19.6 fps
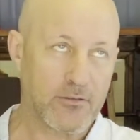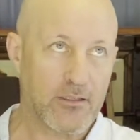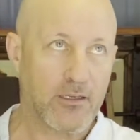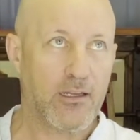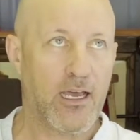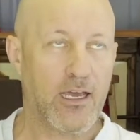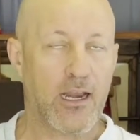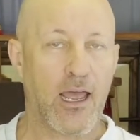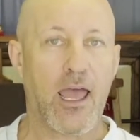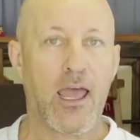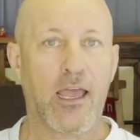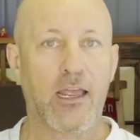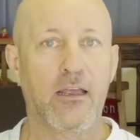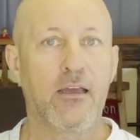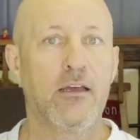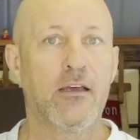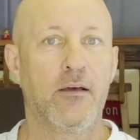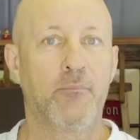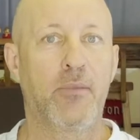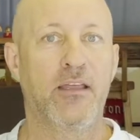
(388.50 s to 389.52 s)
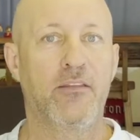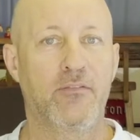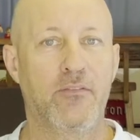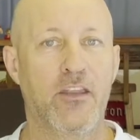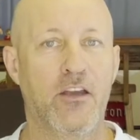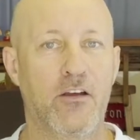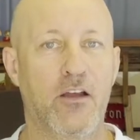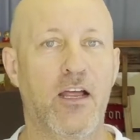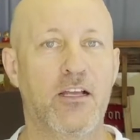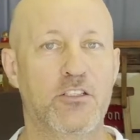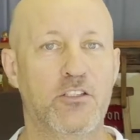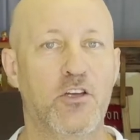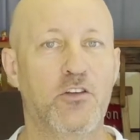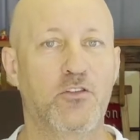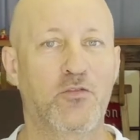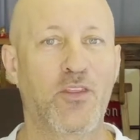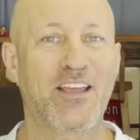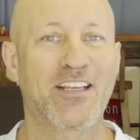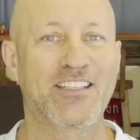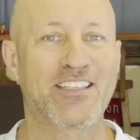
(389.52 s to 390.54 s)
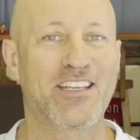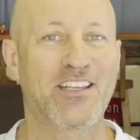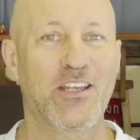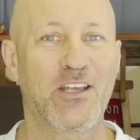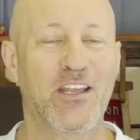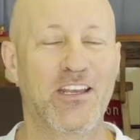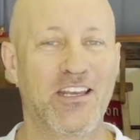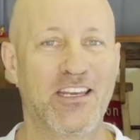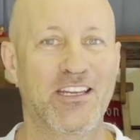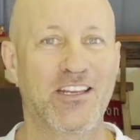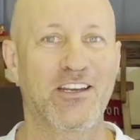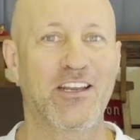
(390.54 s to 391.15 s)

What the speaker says: how to hang, but there are certain things that you